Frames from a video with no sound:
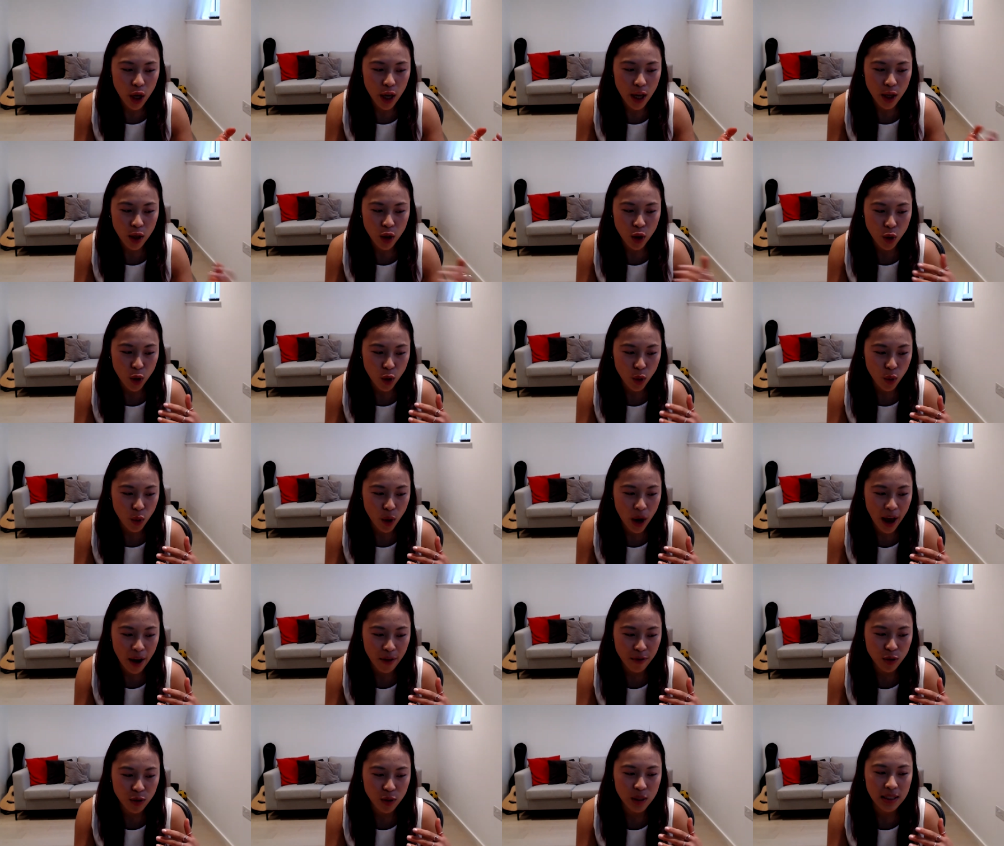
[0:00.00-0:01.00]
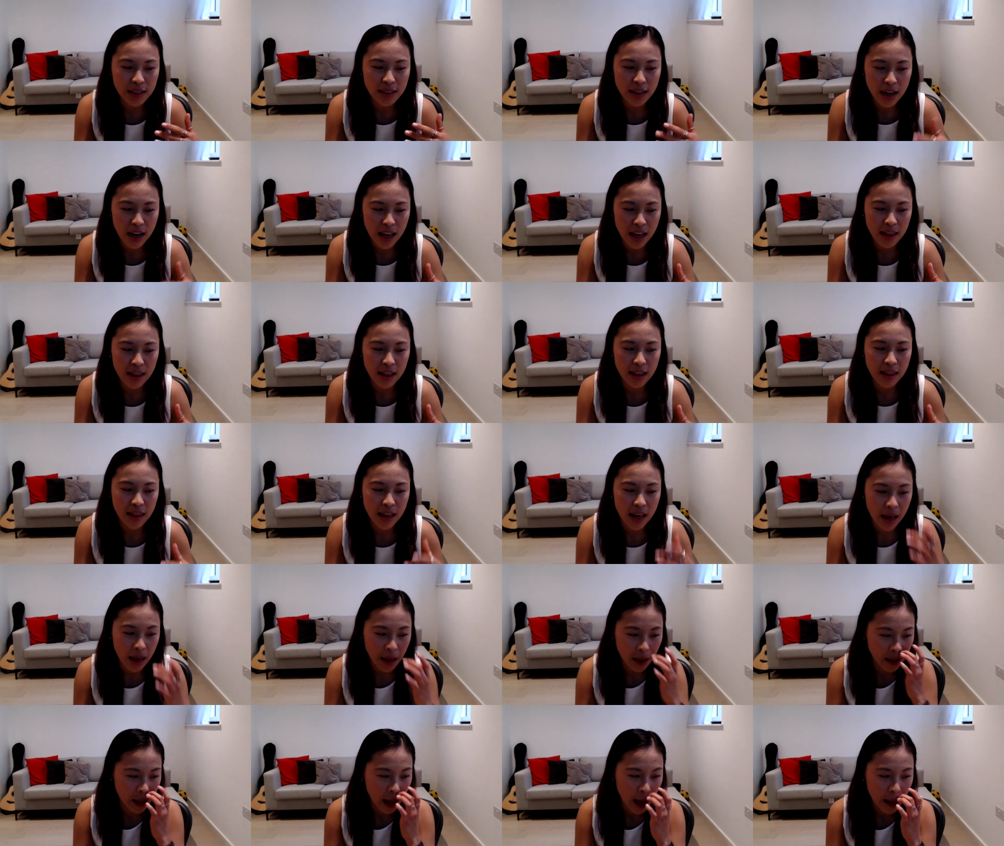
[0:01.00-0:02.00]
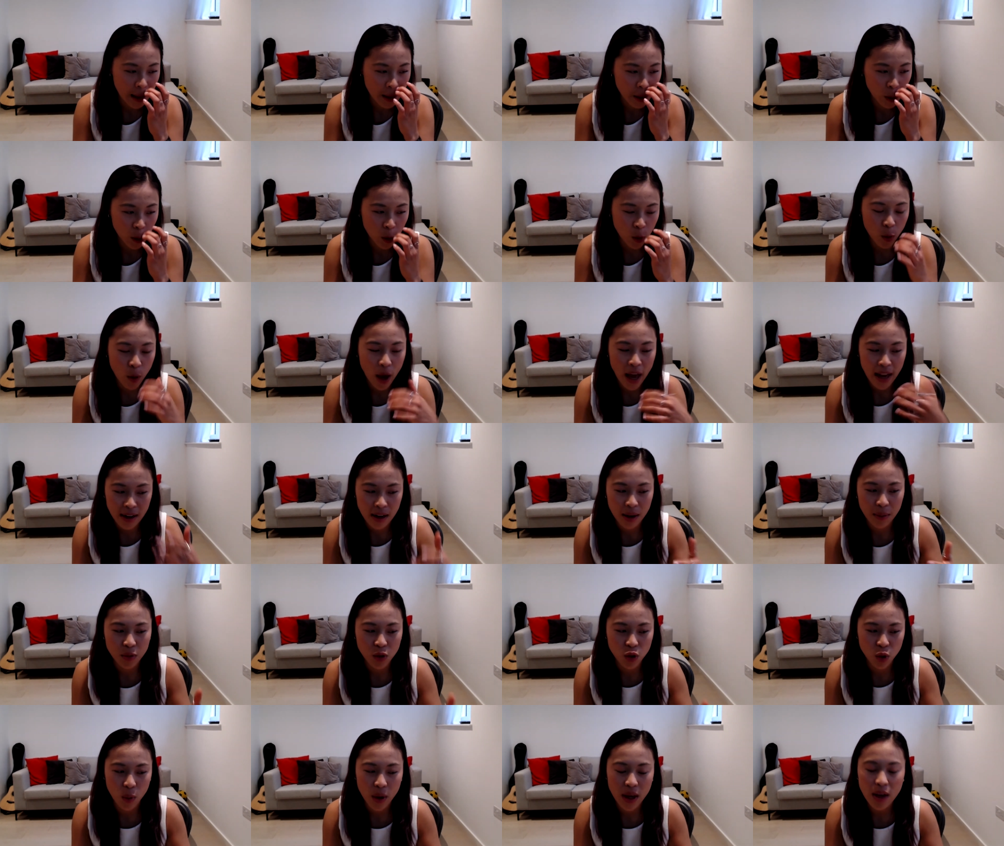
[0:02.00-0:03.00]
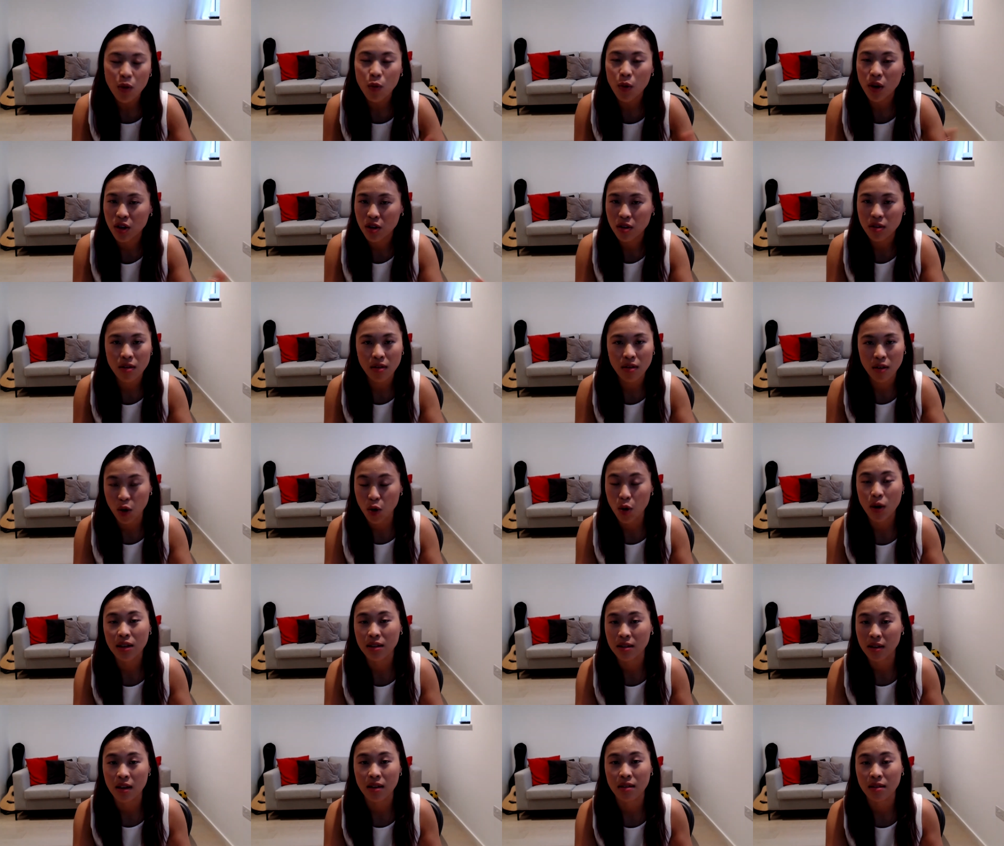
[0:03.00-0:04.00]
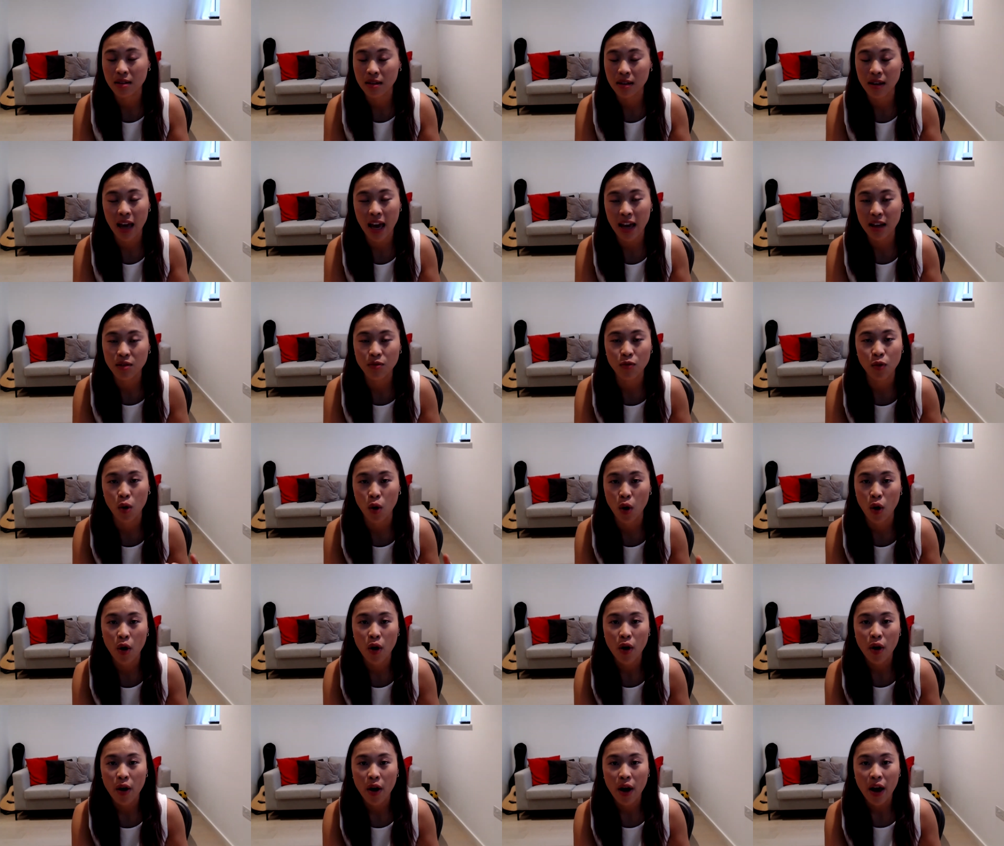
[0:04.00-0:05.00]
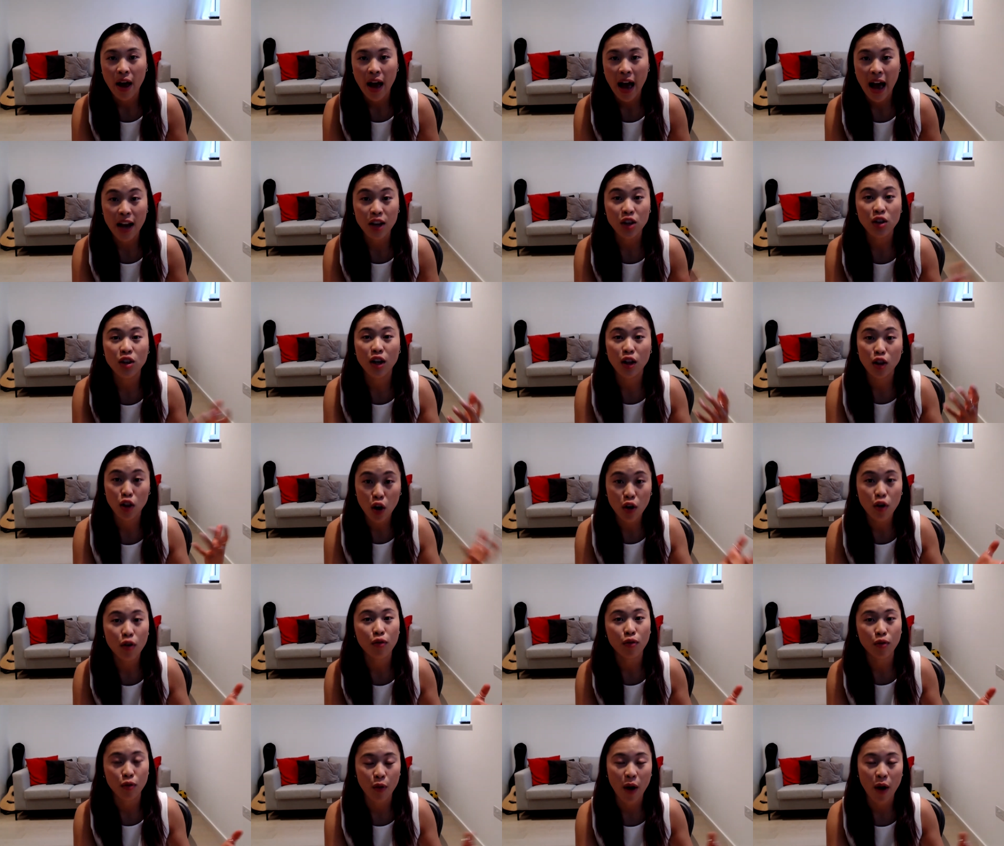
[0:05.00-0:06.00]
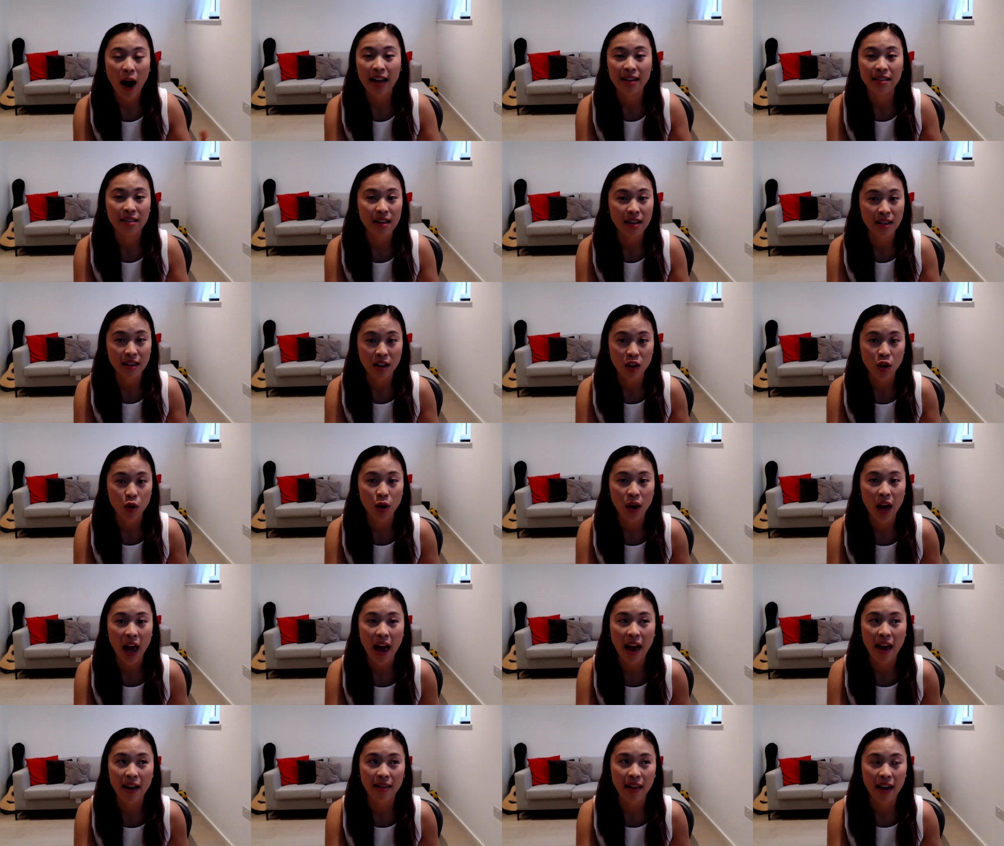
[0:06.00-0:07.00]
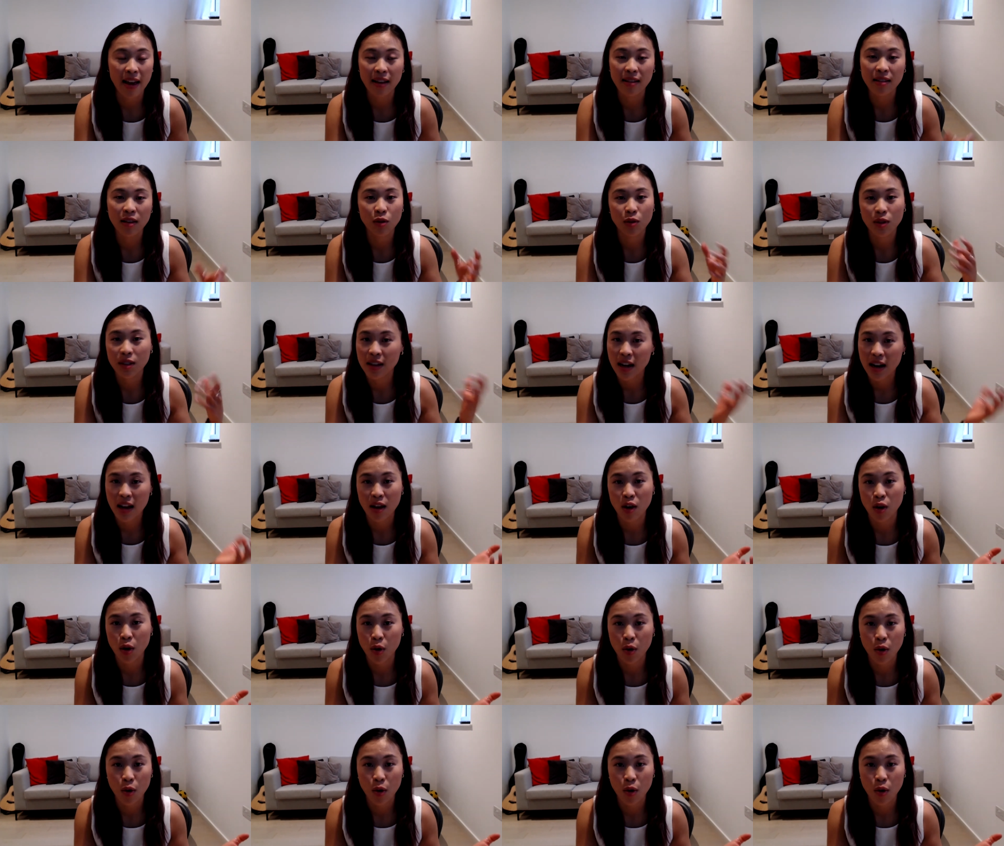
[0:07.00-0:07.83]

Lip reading: you don't have to study the thing that you end up doing, which is the case for actually a lot of grads in the UK, like they'll study,